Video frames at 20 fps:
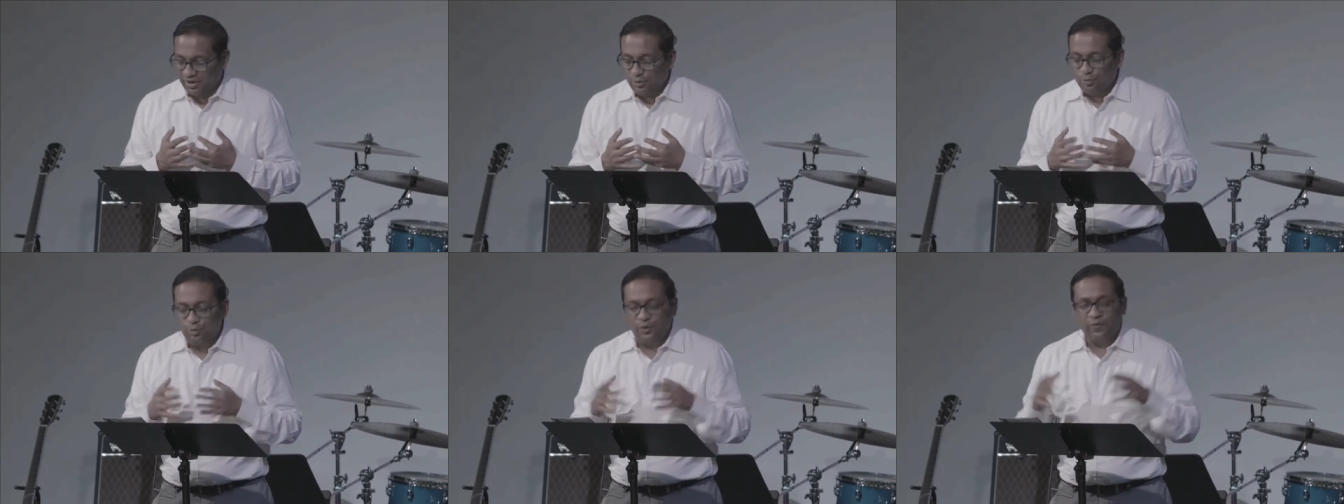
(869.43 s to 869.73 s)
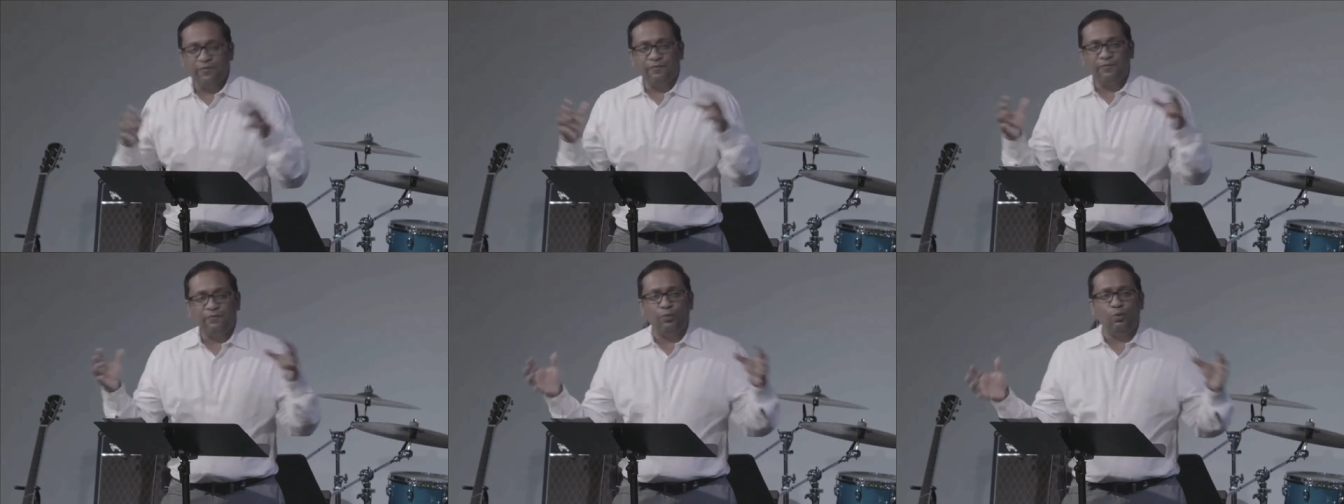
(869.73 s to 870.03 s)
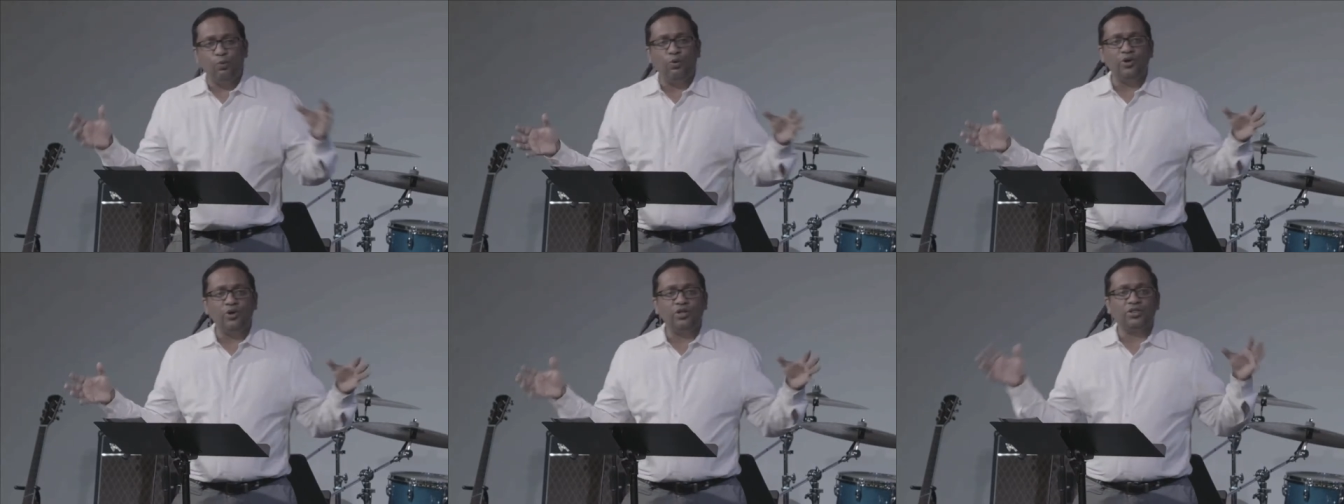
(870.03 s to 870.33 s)
were
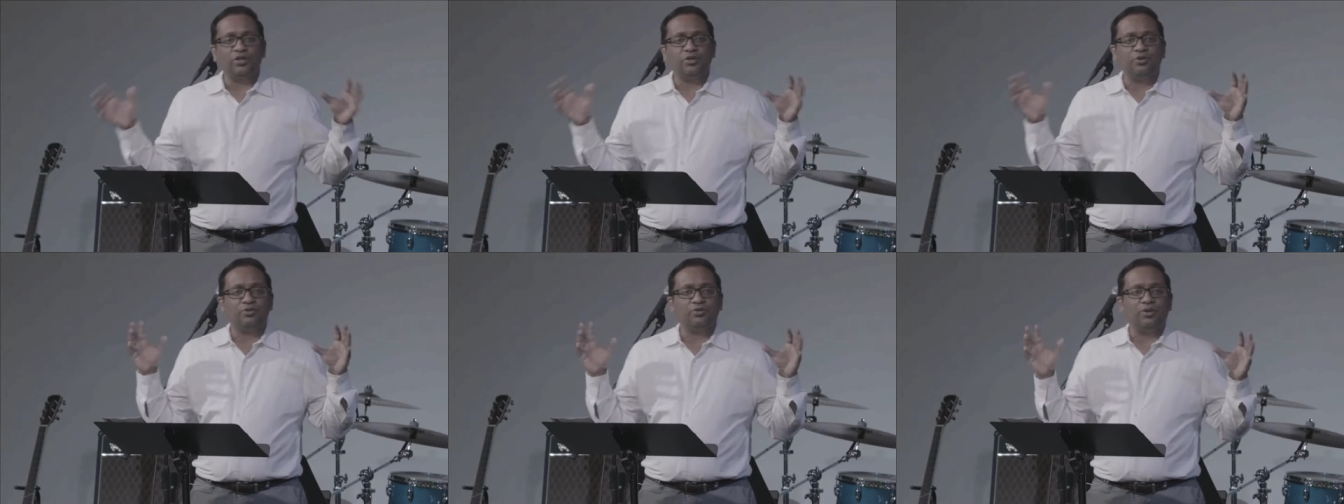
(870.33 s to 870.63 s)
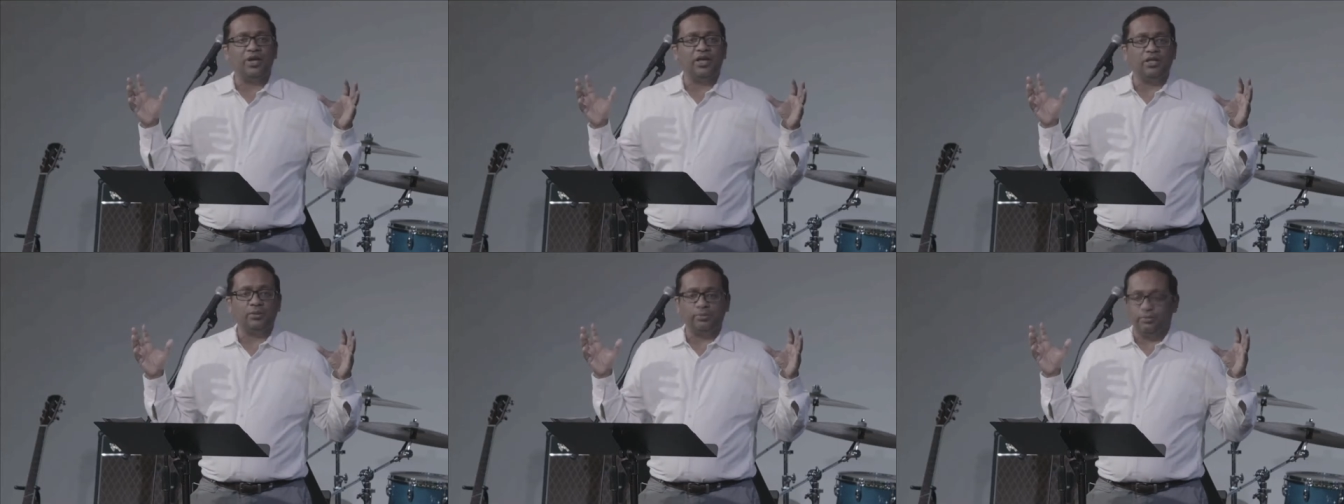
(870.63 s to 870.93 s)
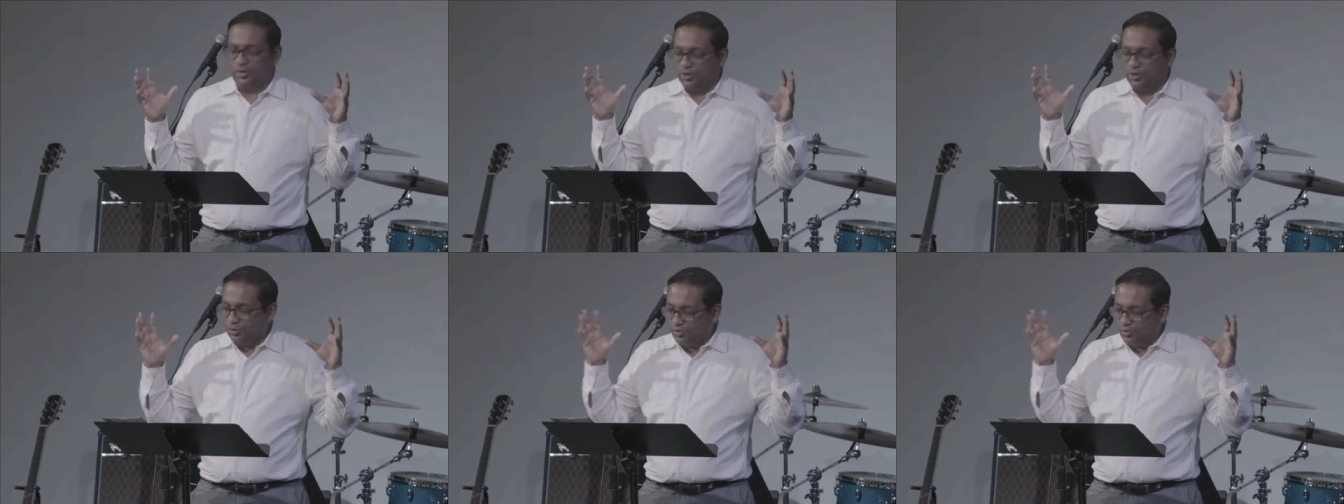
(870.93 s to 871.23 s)
four great
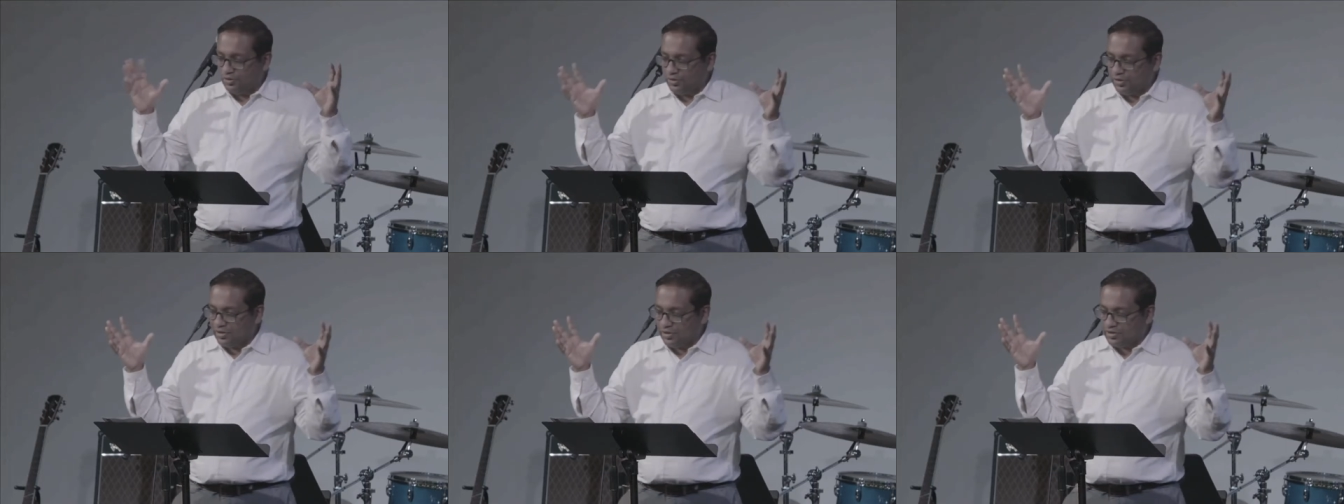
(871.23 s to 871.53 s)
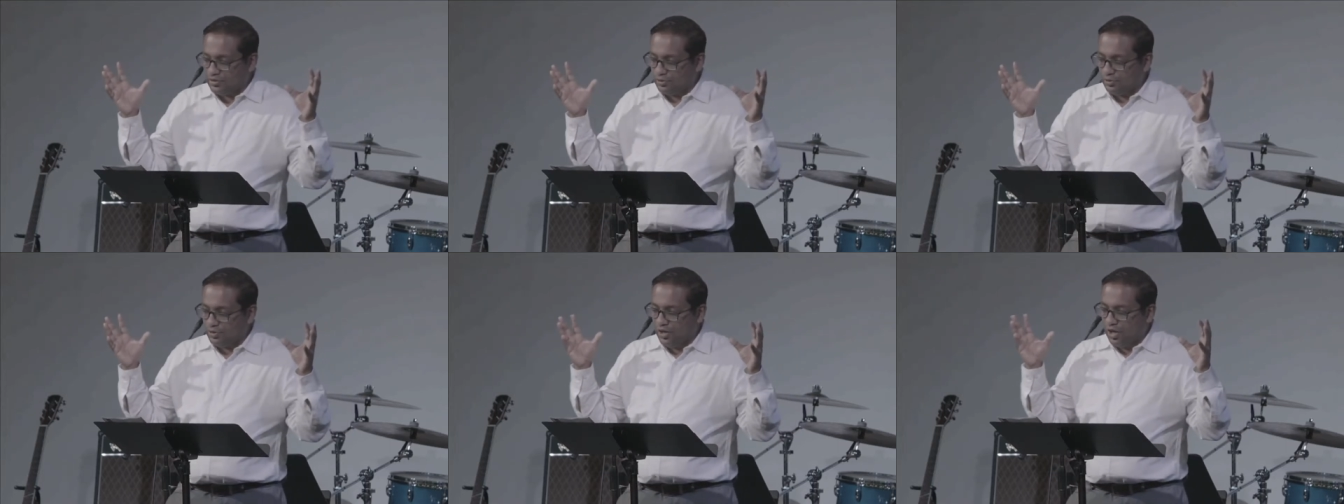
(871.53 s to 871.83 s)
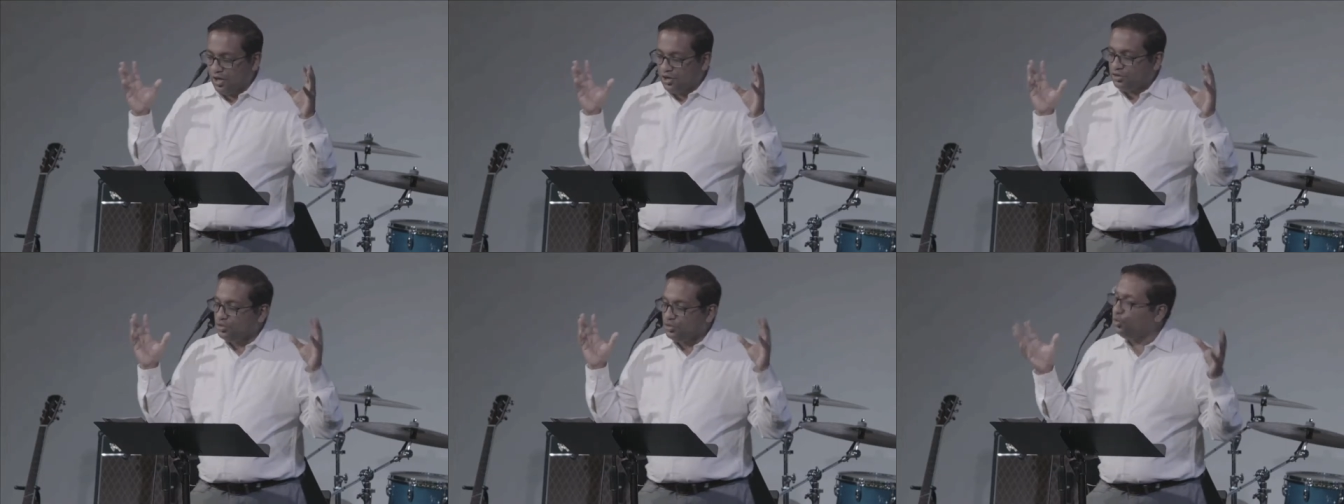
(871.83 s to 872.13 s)
menorahs or
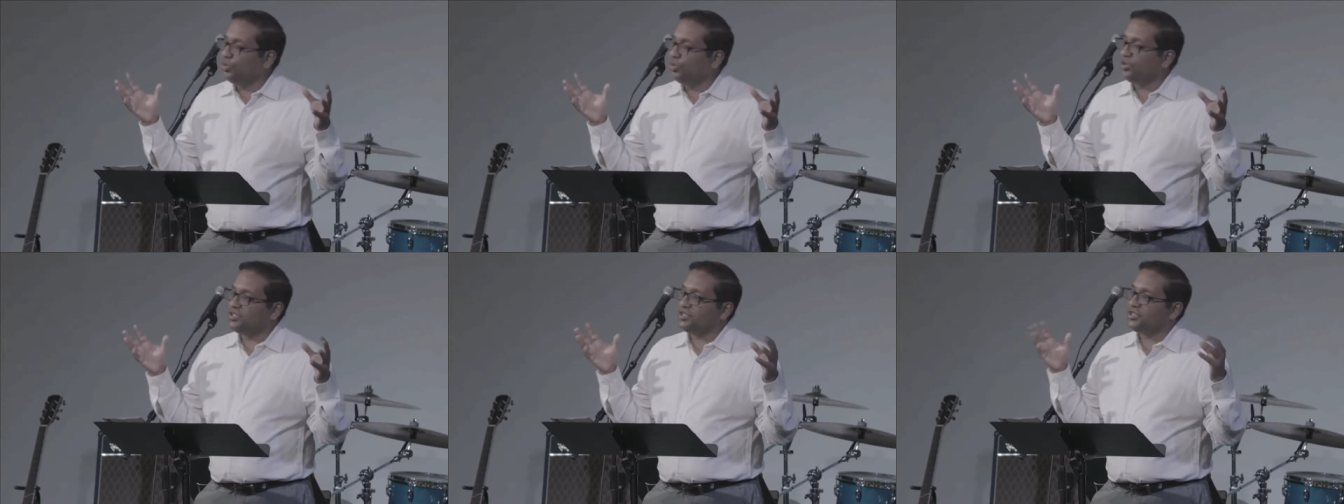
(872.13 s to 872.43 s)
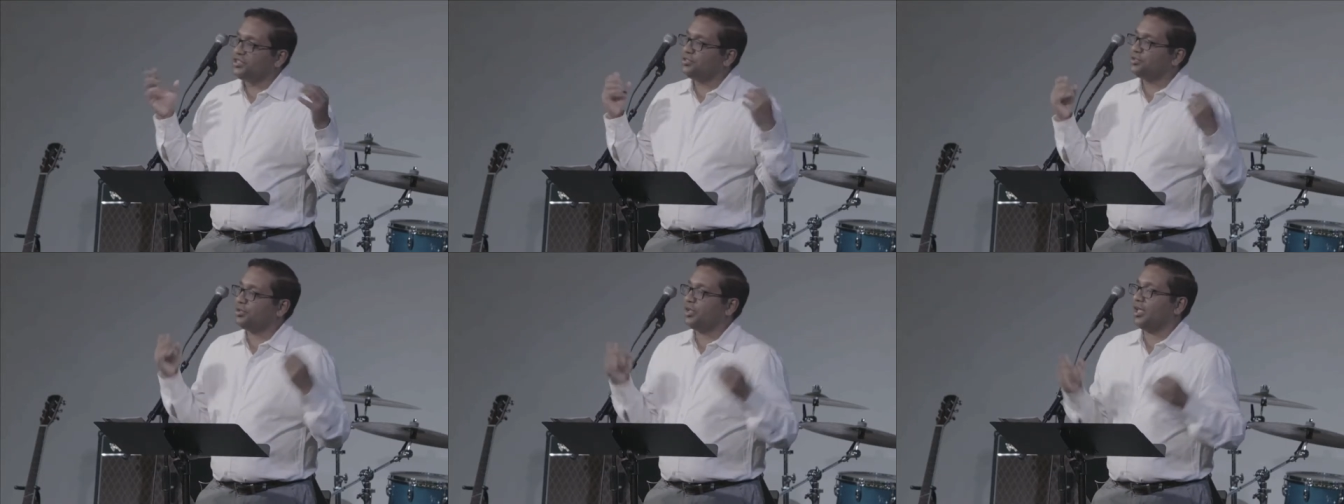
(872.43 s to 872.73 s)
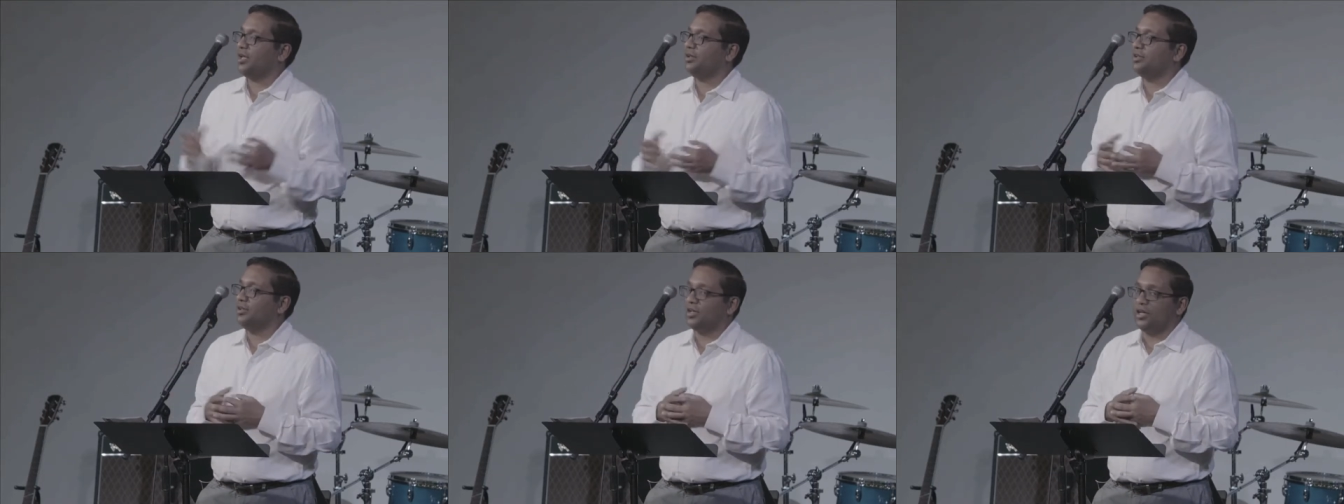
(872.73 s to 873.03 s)
torches or
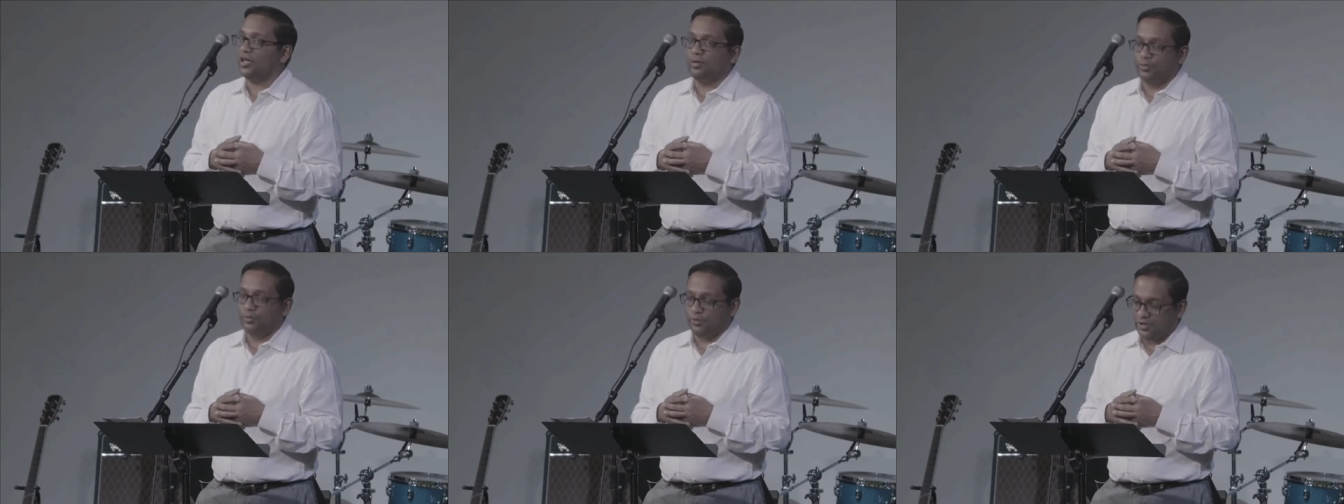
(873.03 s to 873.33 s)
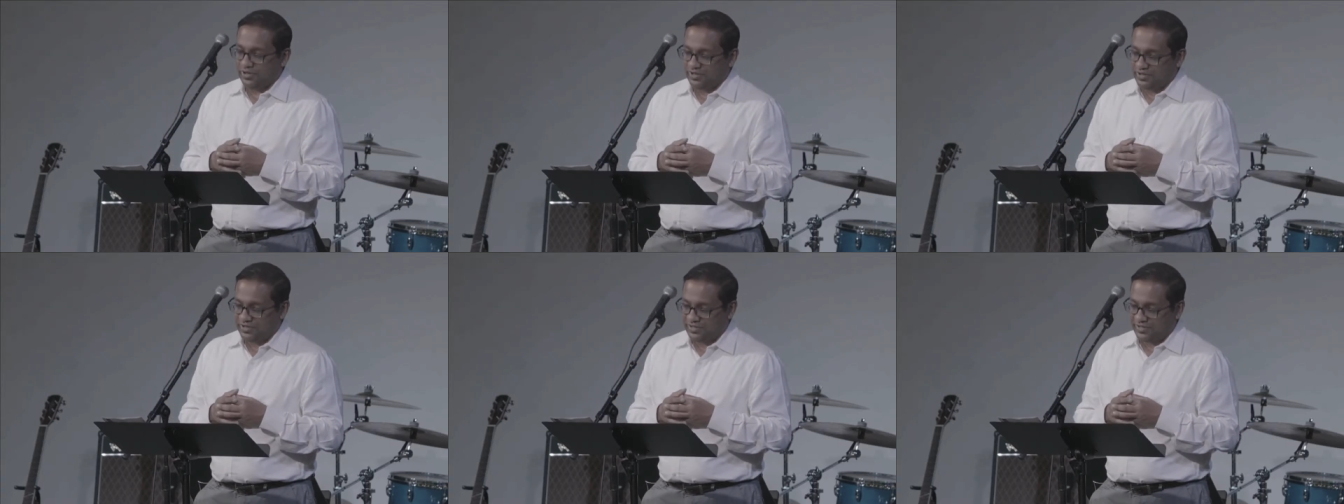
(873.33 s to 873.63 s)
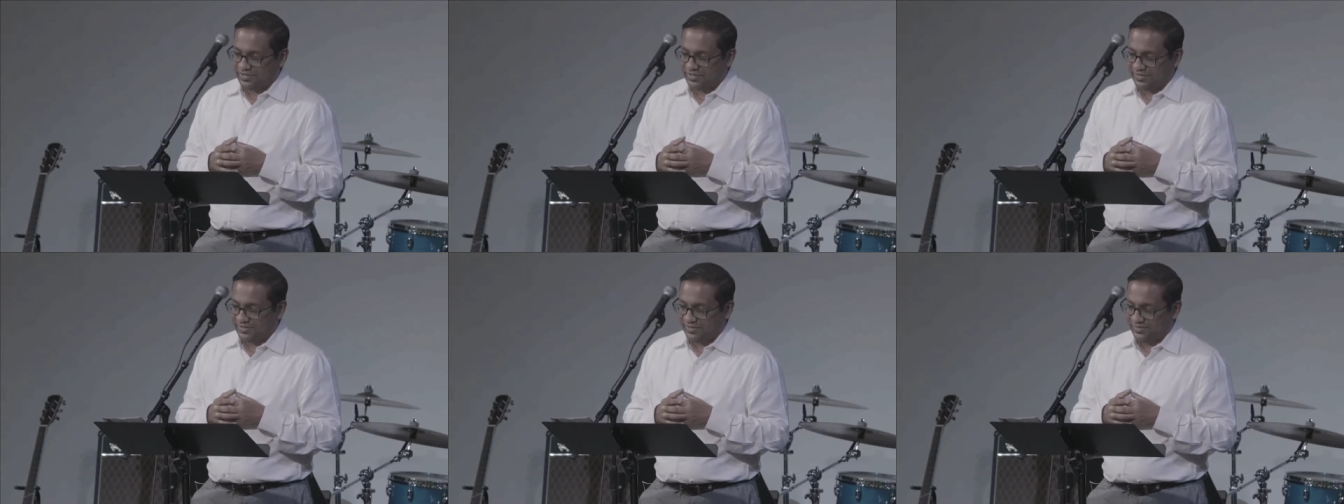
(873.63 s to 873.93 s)

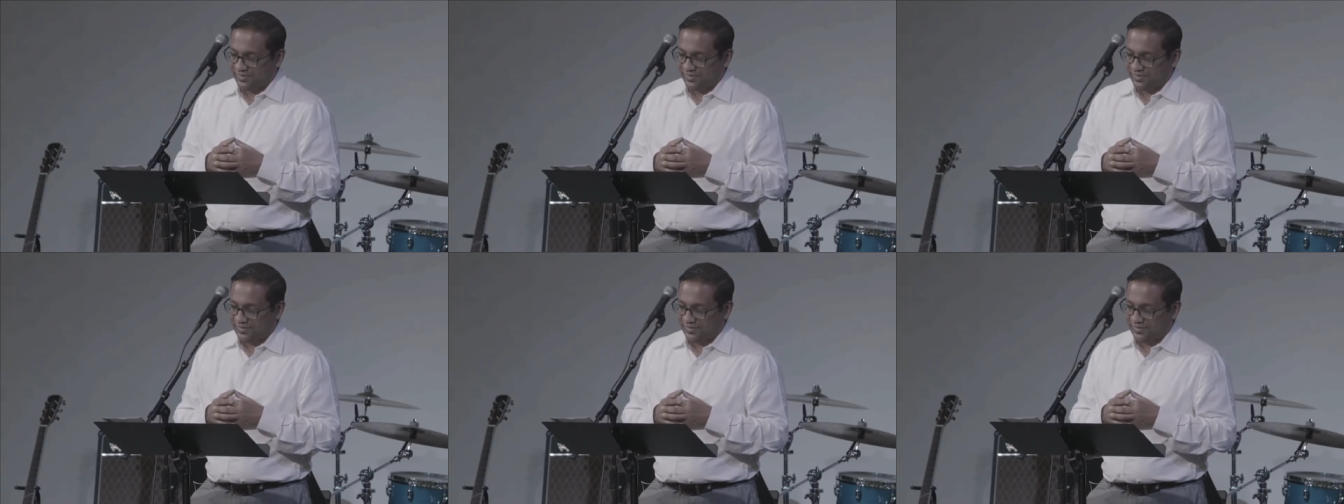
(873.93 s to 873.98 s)
candelabras.